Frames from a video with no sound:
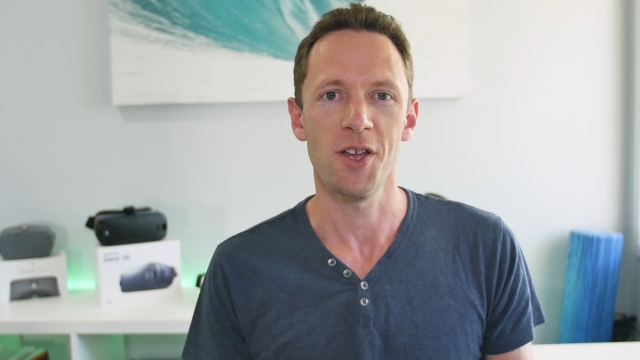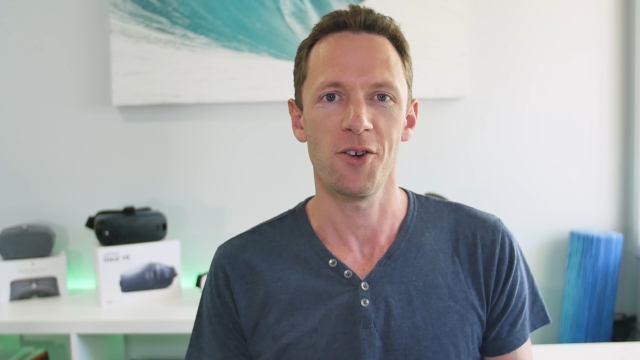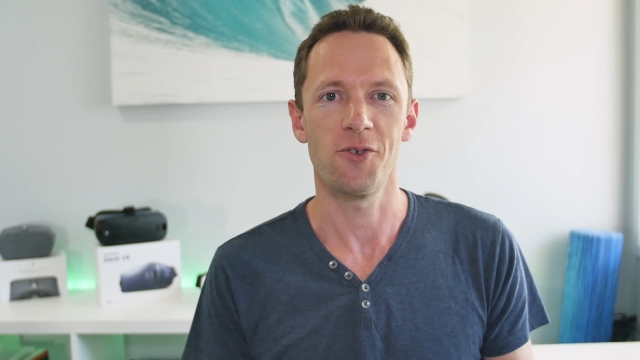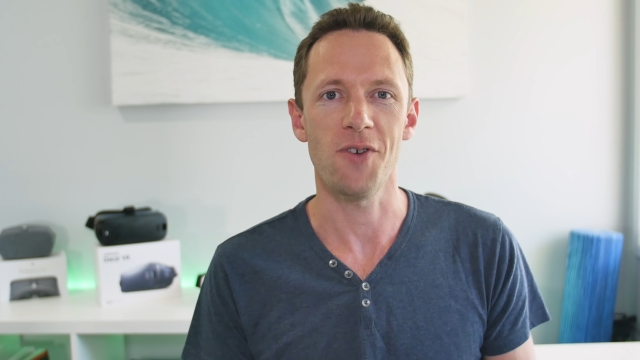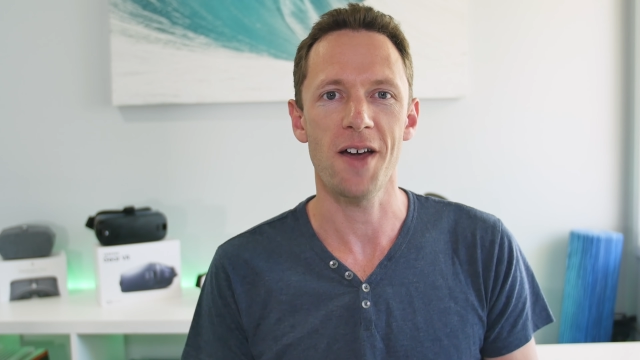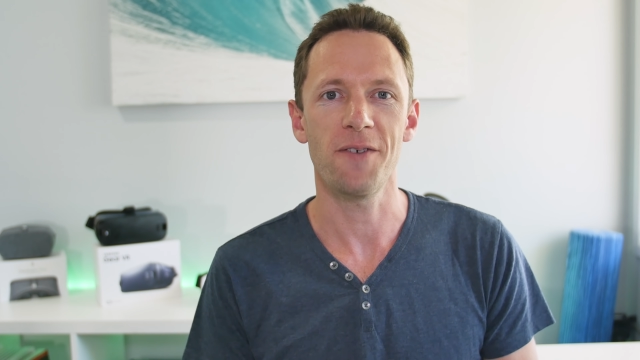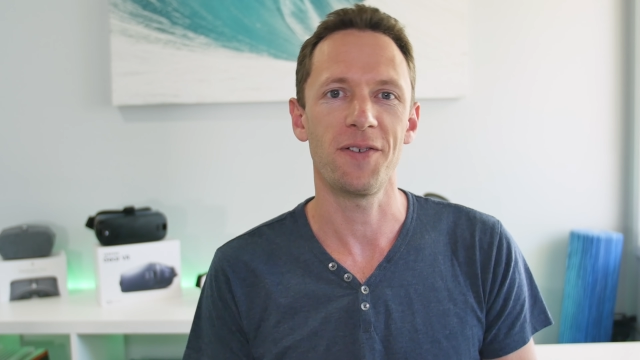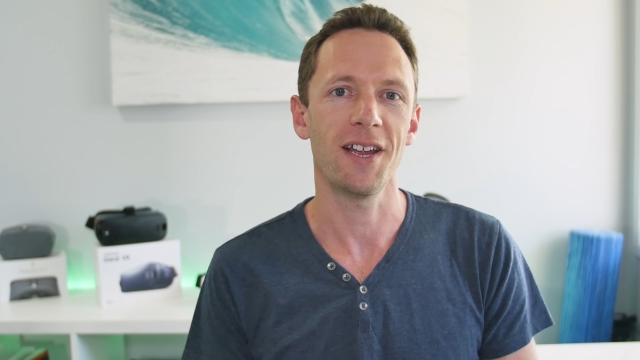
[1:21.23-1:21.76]

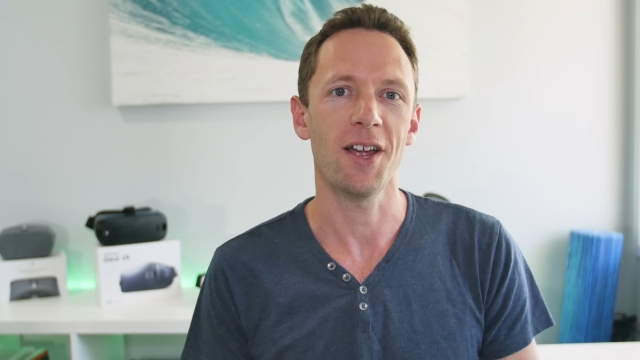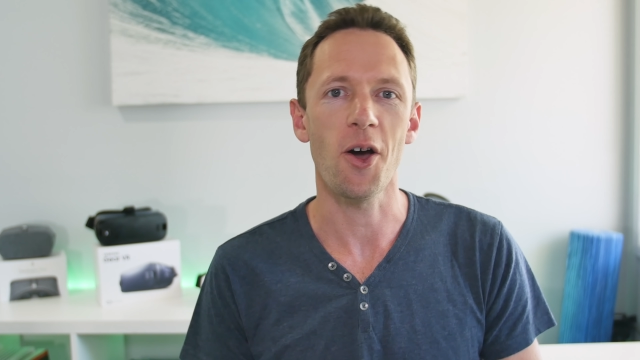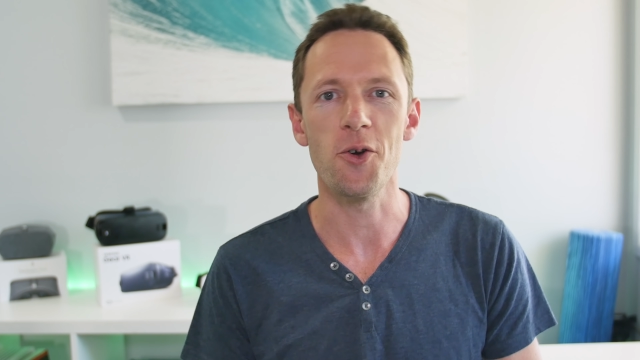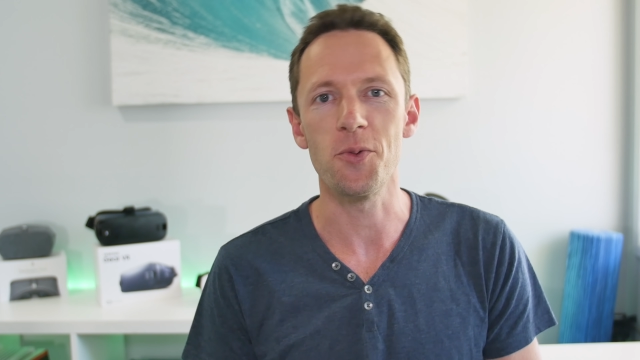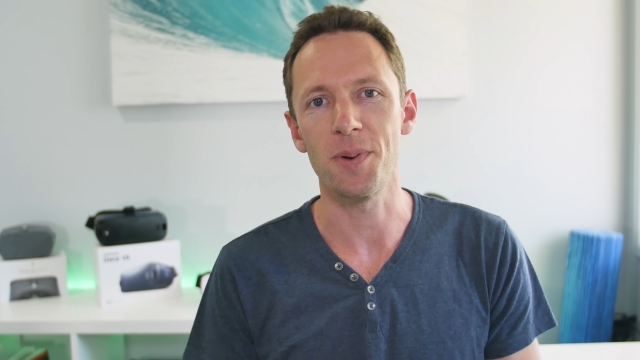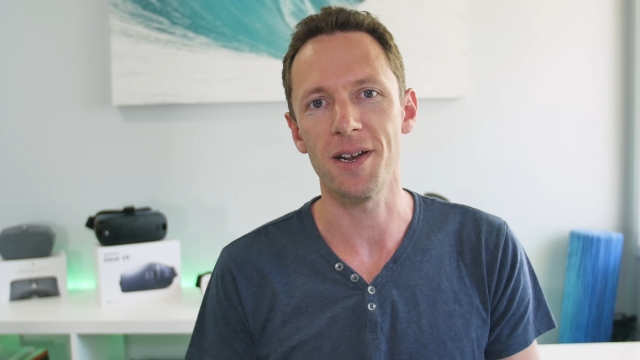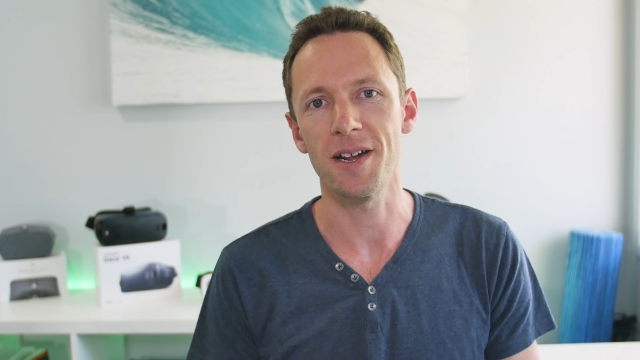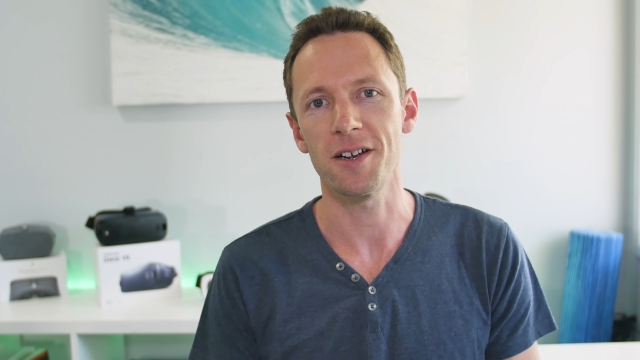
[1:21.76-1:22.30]
graphic
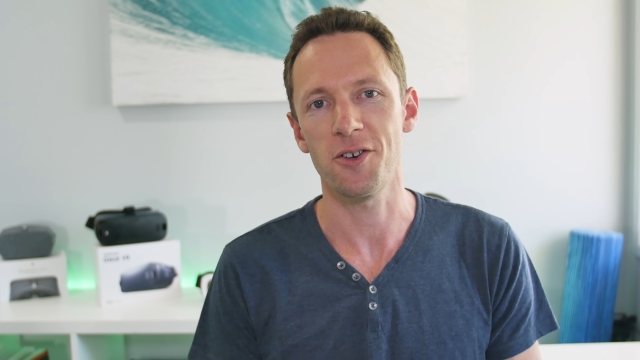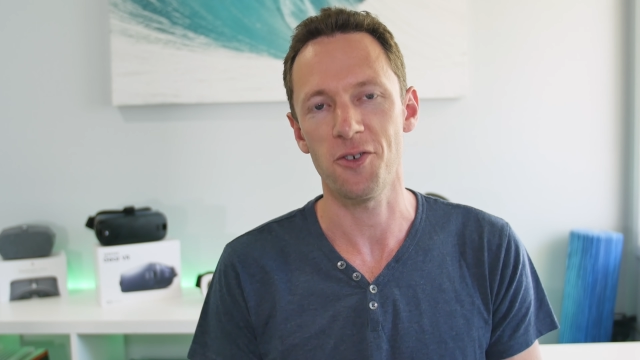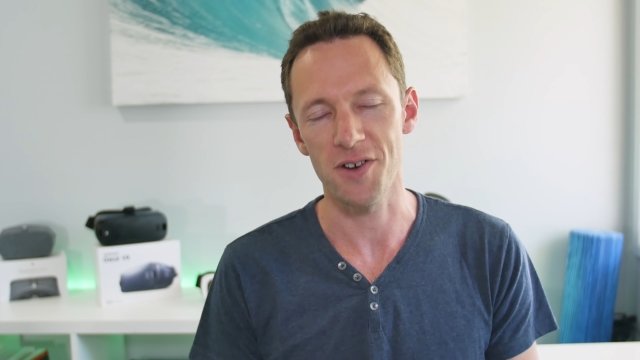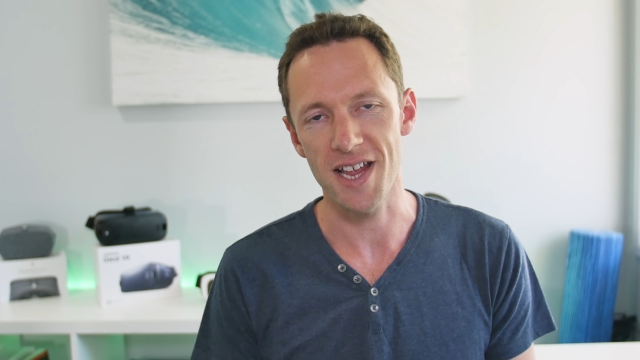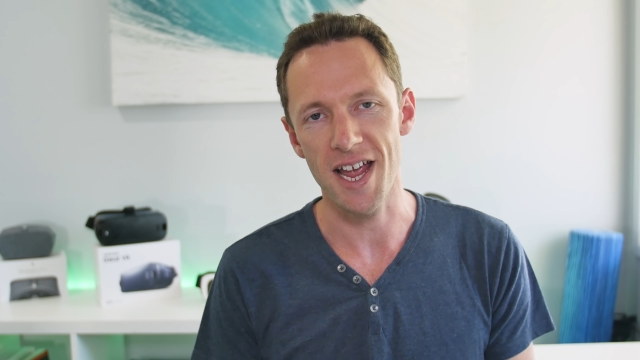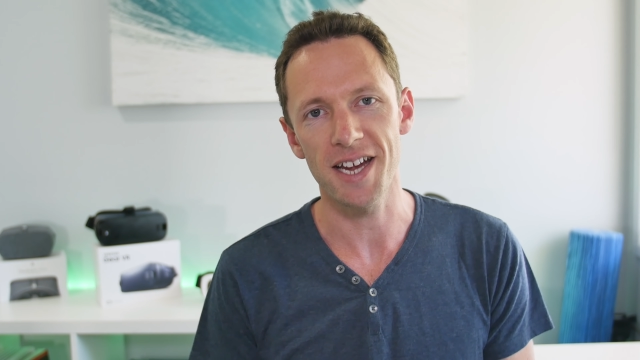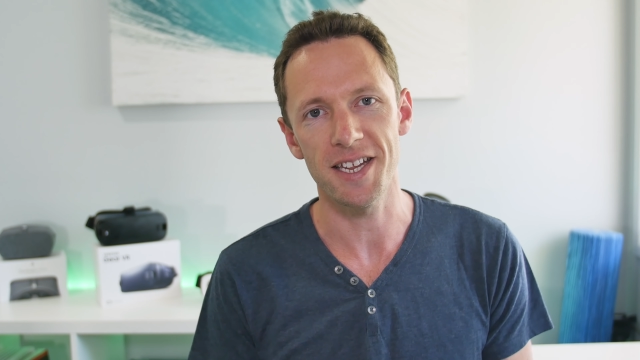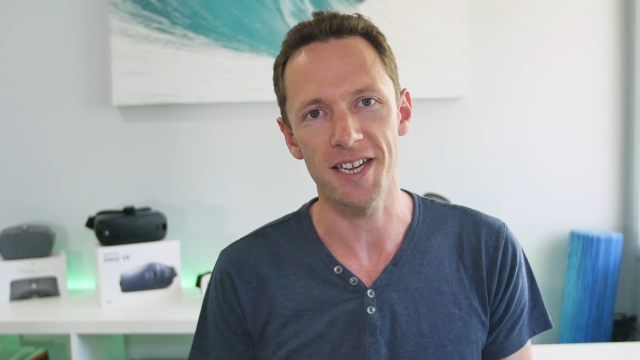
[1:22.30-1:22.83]
opener
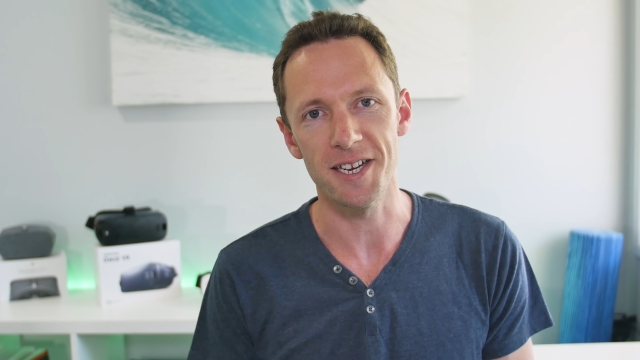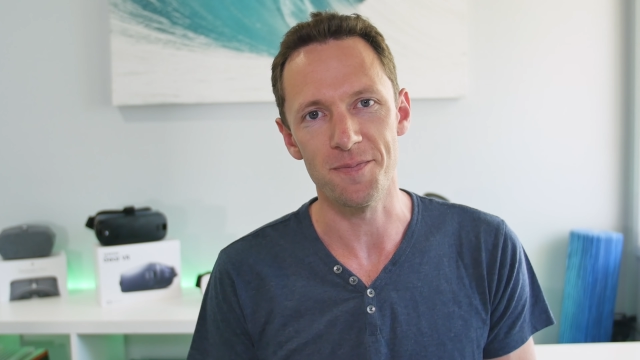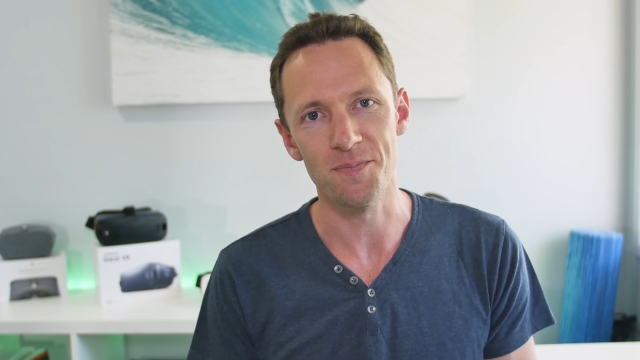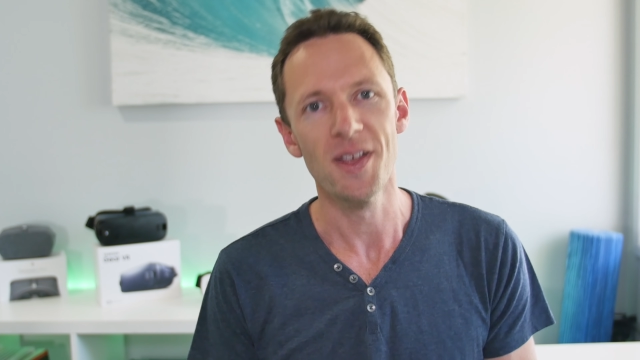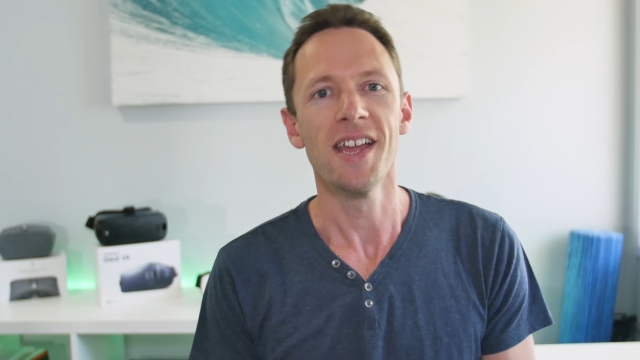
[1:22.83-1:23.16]
created?